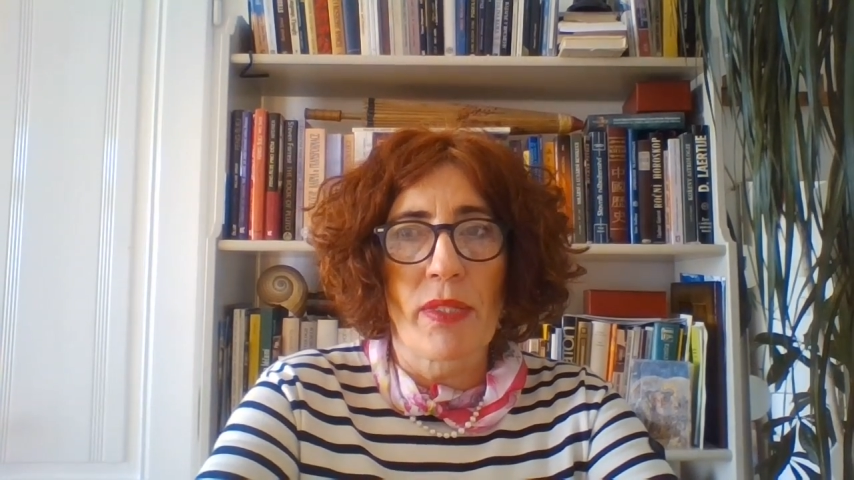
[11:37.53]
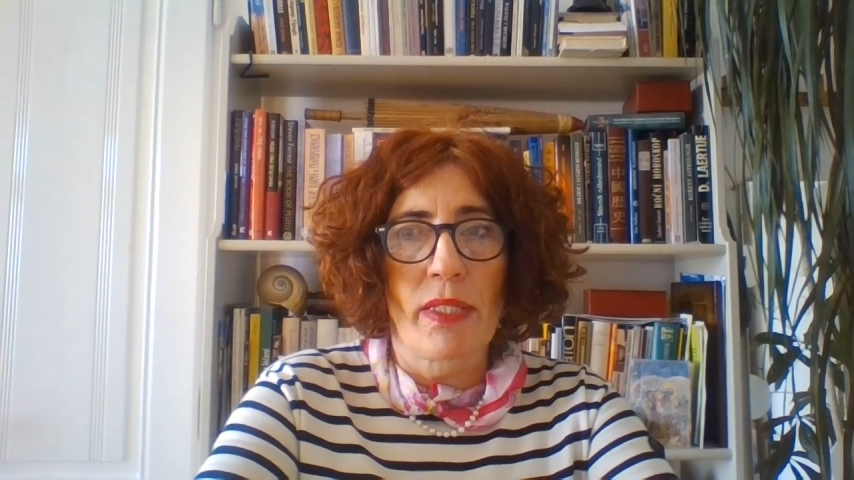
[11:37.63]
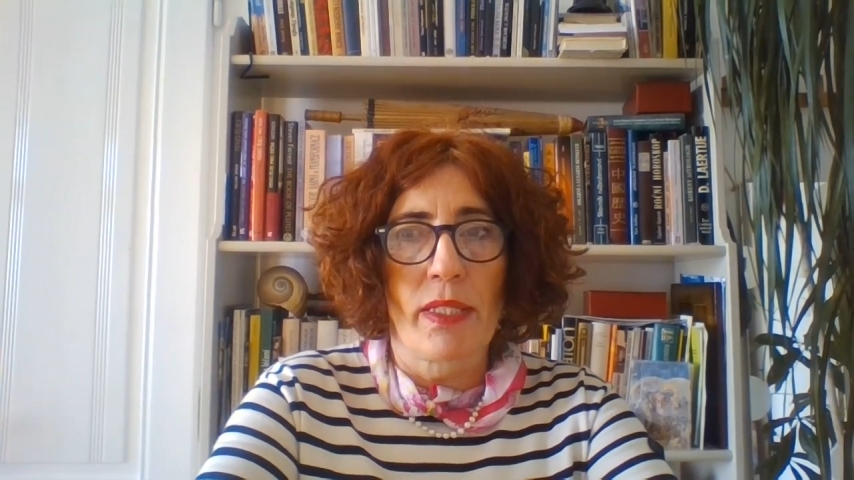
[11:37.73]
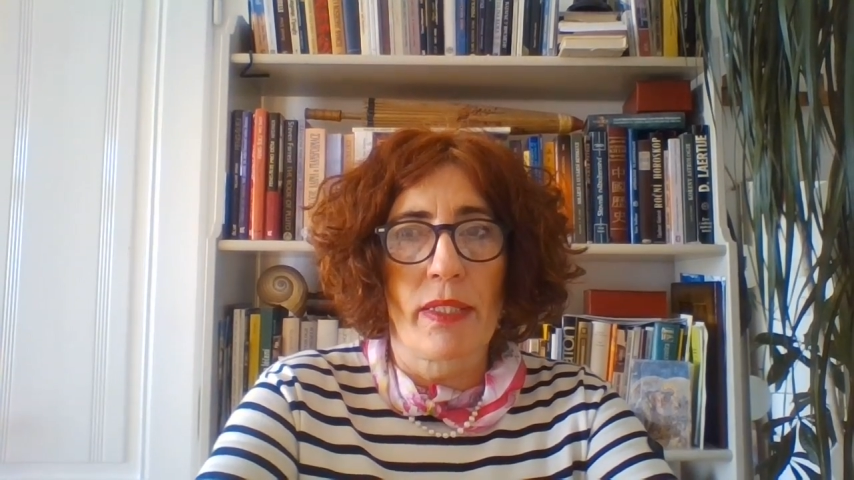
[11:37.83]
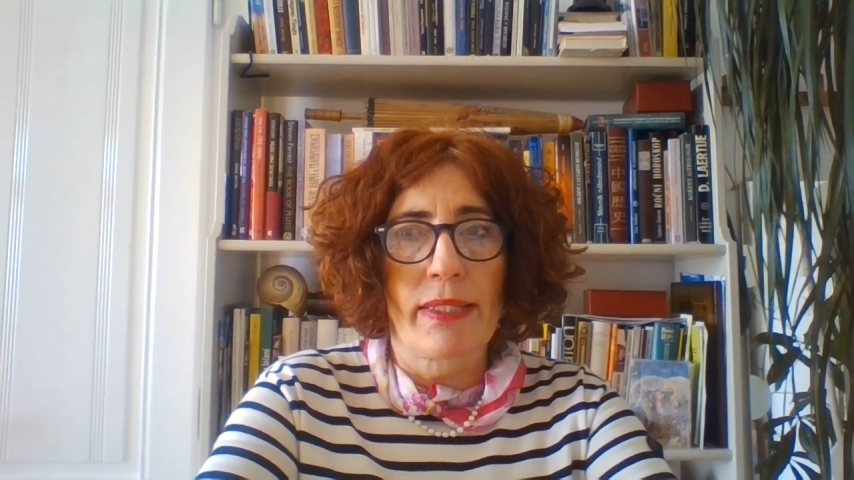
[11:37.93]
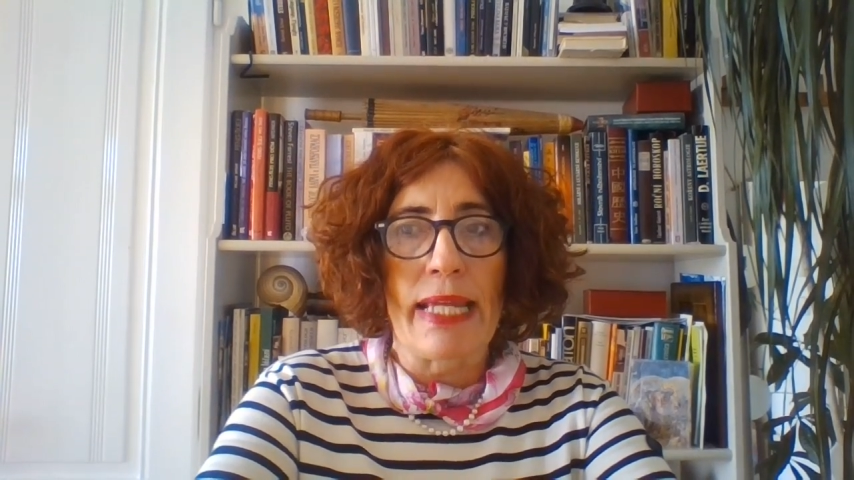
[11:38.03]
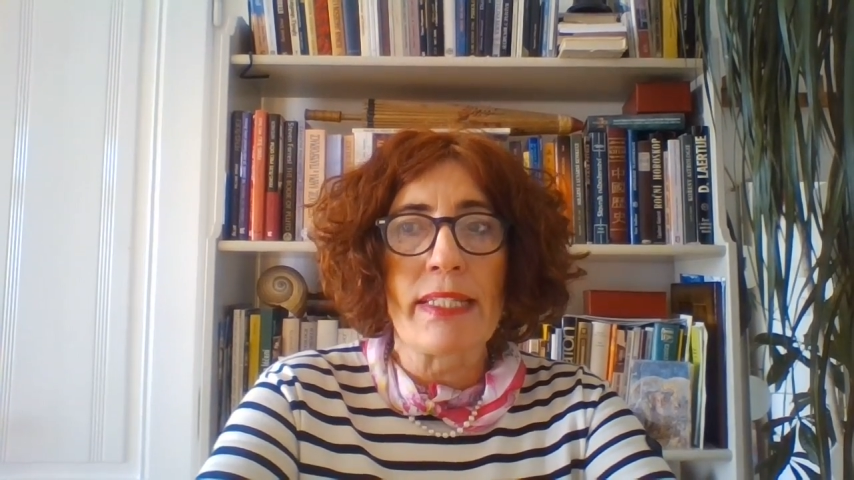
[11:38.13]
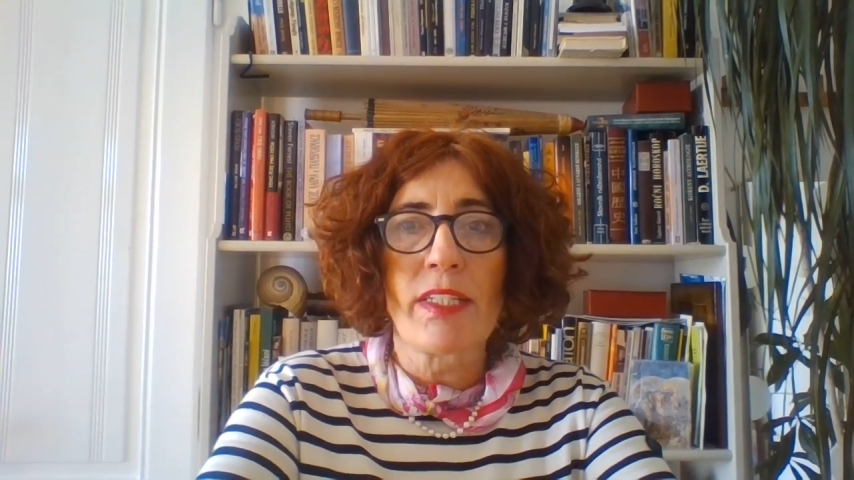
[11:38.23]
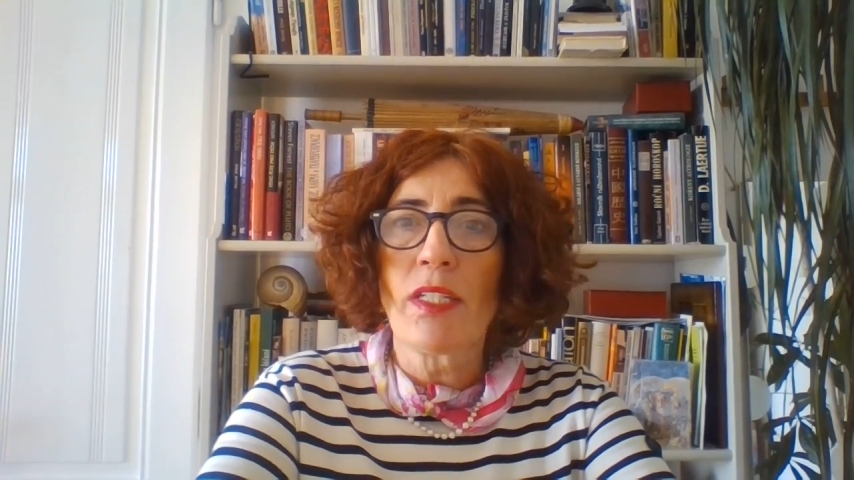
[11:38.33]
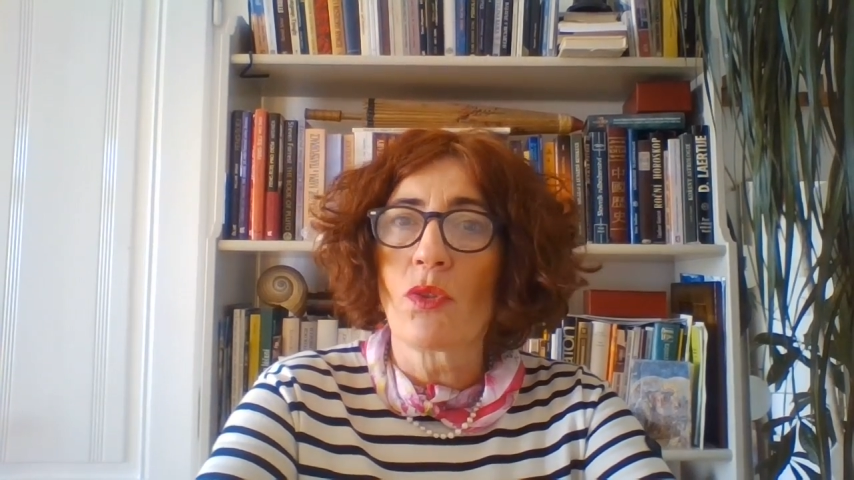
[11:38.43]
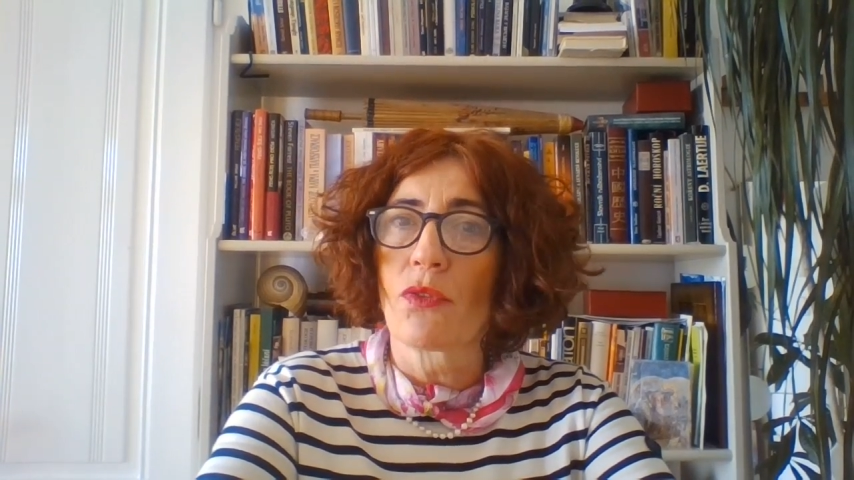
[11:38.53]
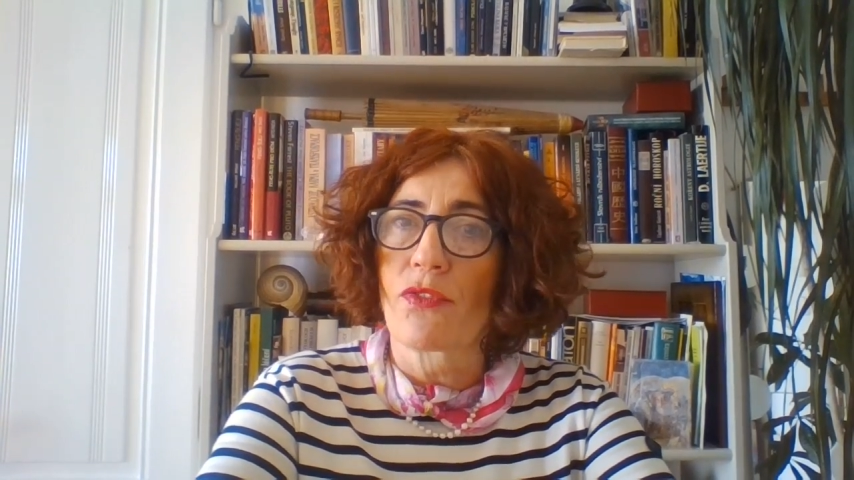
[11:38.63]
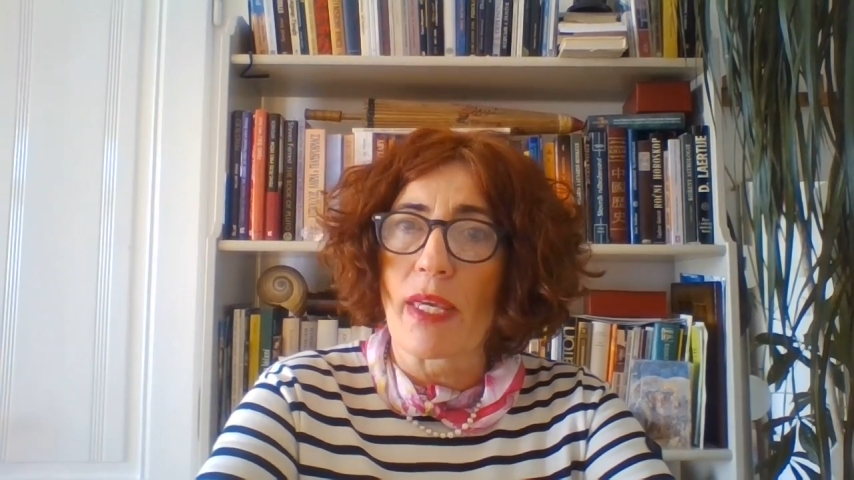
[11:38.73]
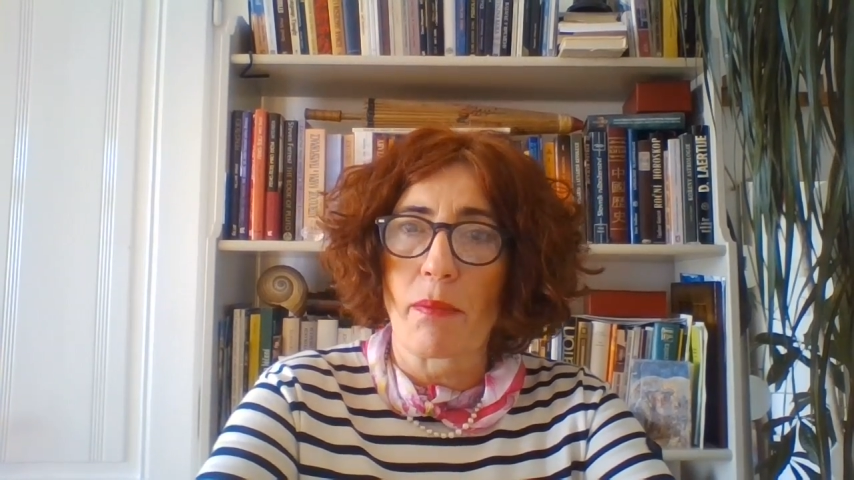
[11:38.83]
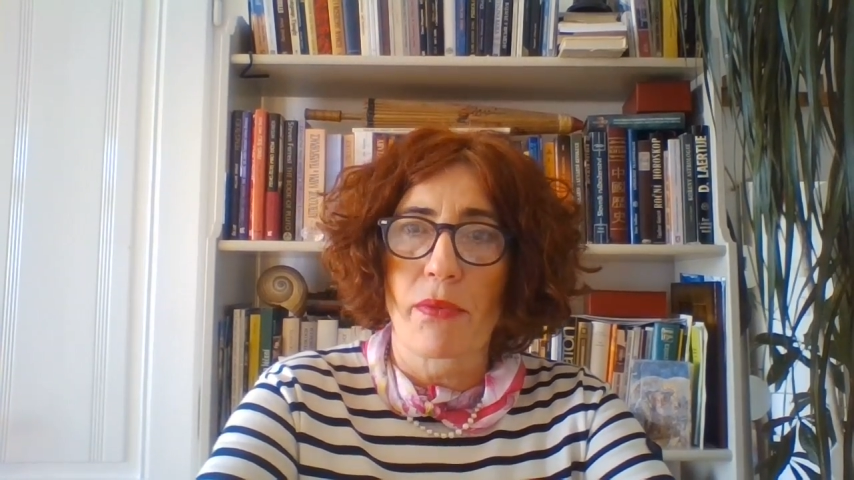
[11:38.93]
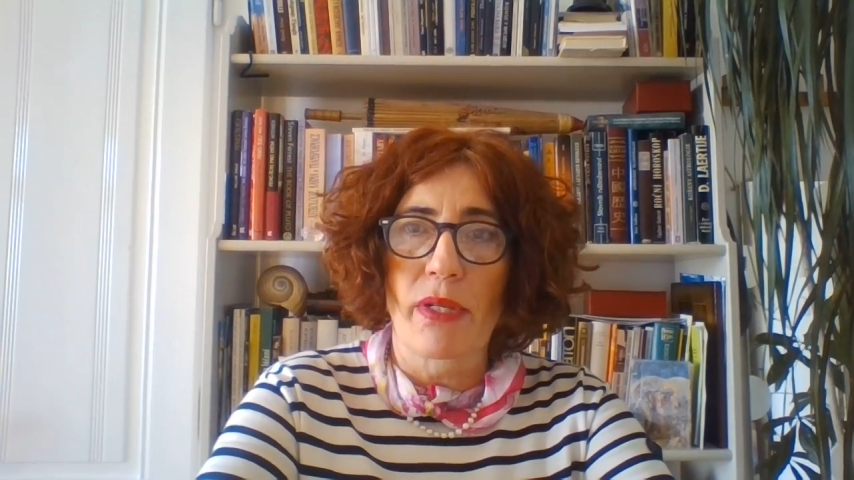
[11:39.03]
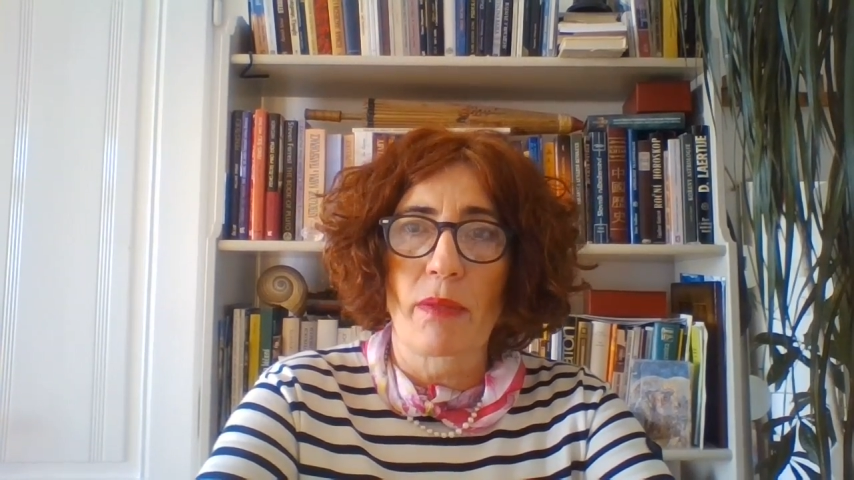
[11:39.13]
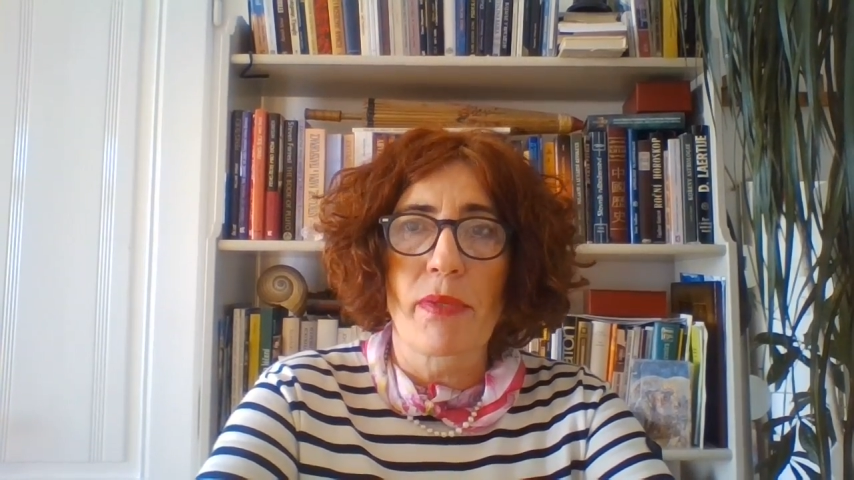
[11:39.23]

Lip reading: 19th of April